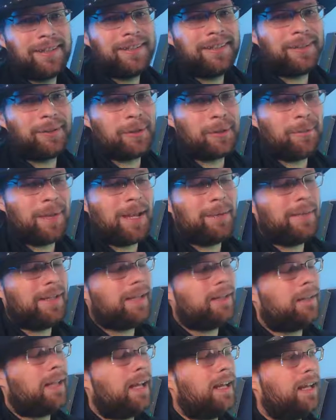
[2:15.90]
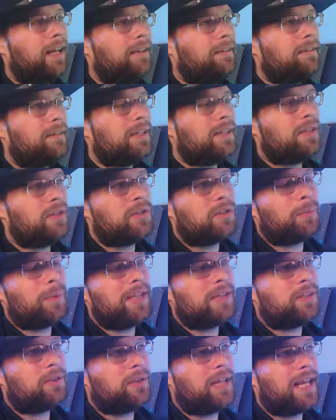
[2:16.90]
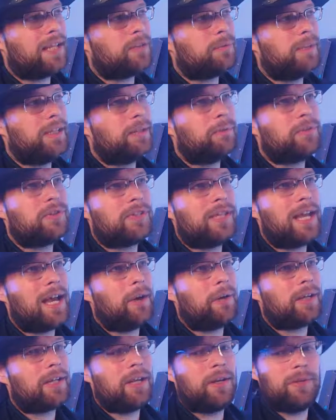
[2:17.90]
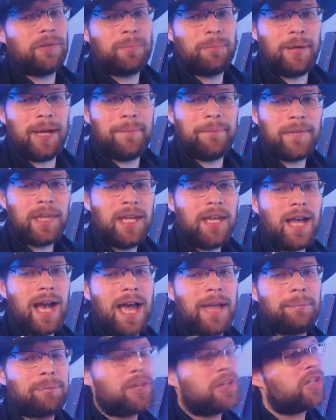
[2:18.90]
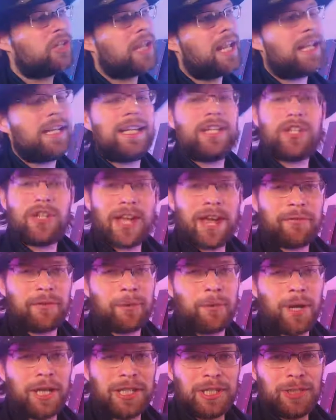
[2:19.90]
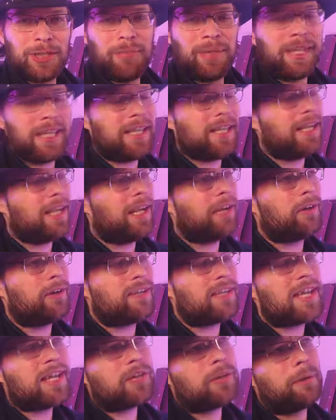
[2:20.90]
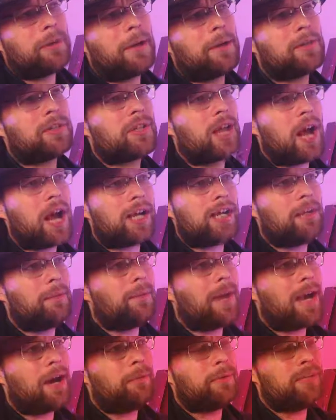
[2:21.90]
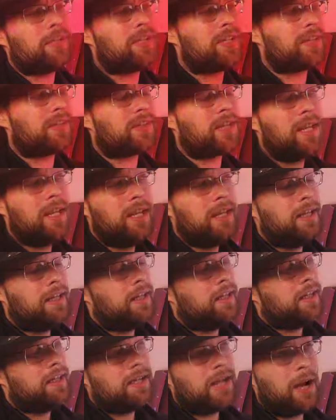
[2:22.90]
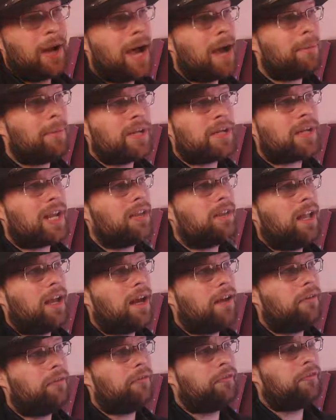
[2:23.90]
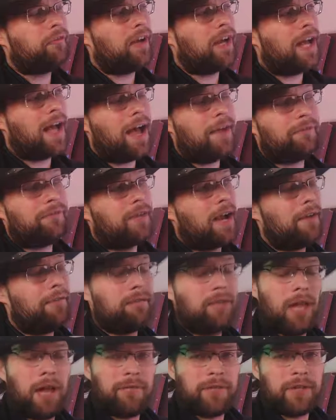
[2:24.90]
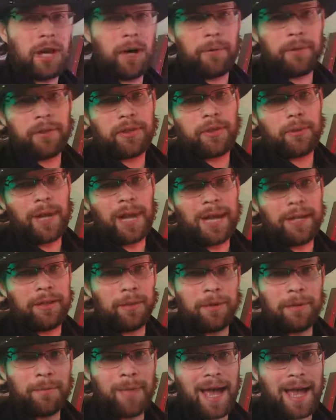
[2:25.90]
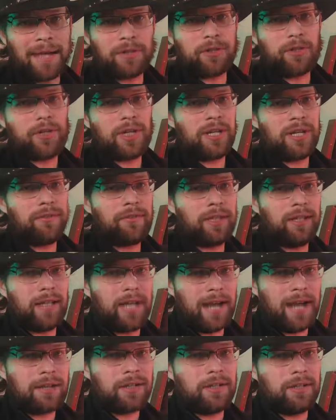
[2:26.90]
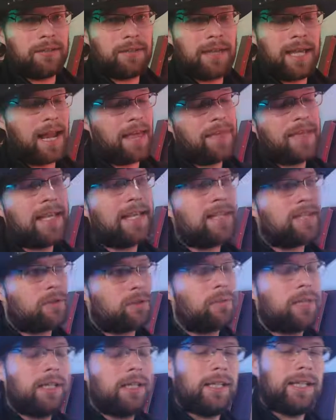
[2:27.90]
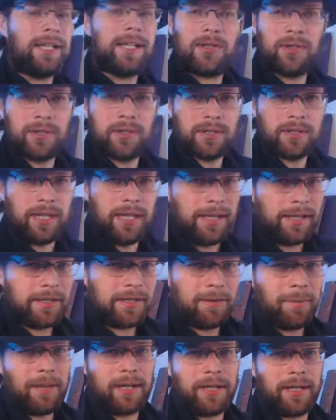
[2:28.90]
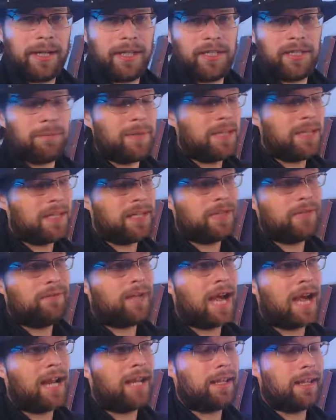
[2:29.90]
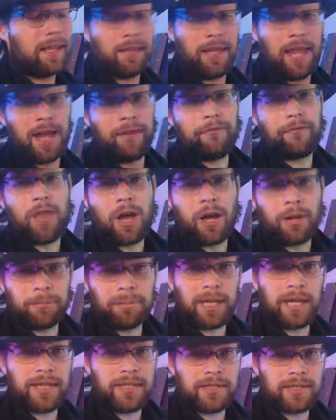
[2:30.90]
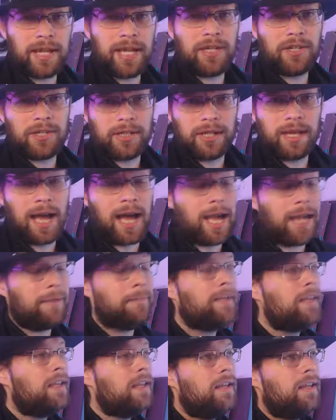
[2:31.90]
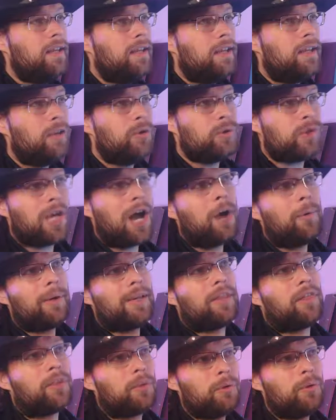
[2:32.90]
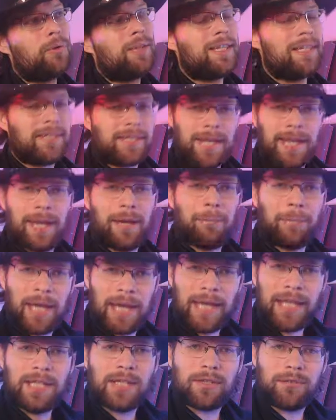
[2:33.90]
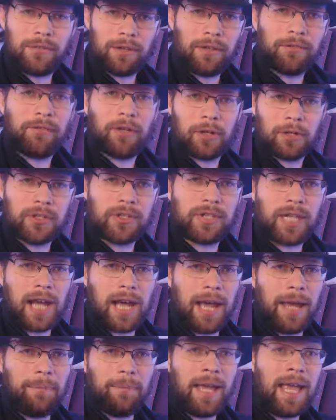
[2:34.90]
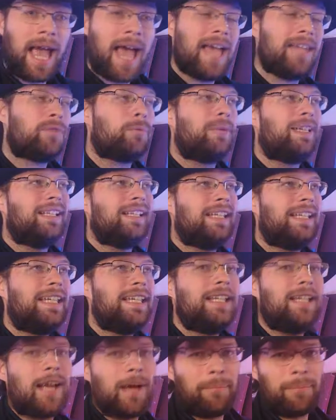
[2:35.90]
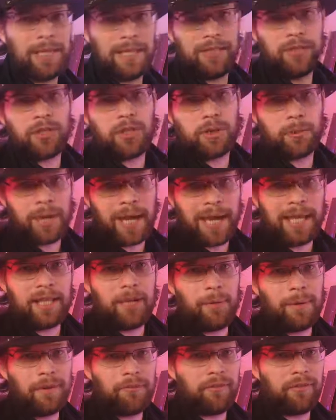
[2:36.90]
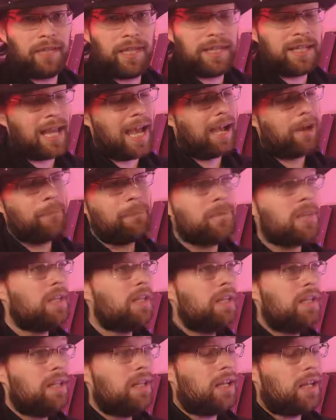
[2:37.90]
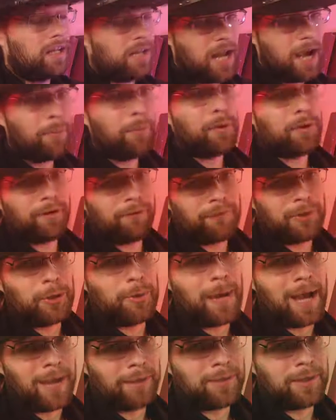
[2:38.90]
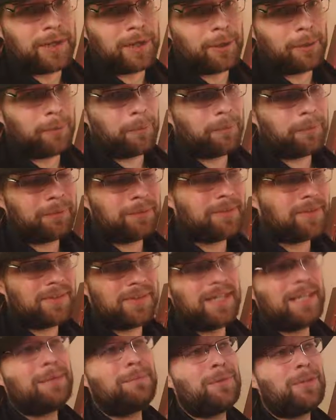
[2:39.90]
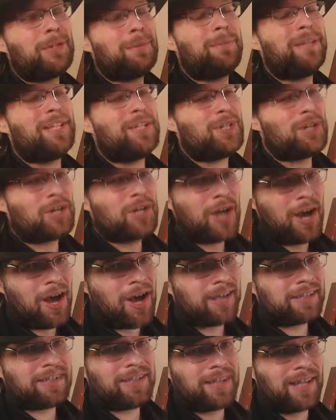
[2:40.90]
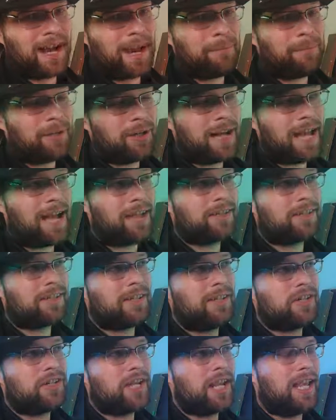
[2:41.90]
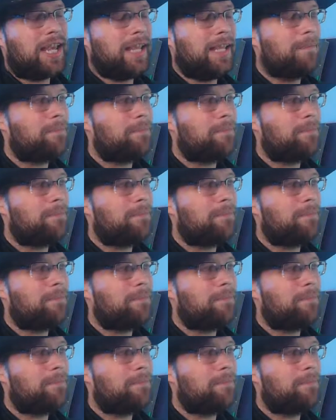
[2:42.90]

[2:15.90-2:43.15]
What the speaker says: maybe just wait till next week. We'll see how it goes. But I appreciate each and every one of you being here. Essentially, what I was talking about was just how much I love. I've loved going through Halo: The Master Chief Collection, and I think it's a really interesting experience because you've got a lifelong PlayStation guy who's going through these campaigns for the first time as we lead up into Halo Infinite. Now, a number of you out there seem to be shocked that I put out such a,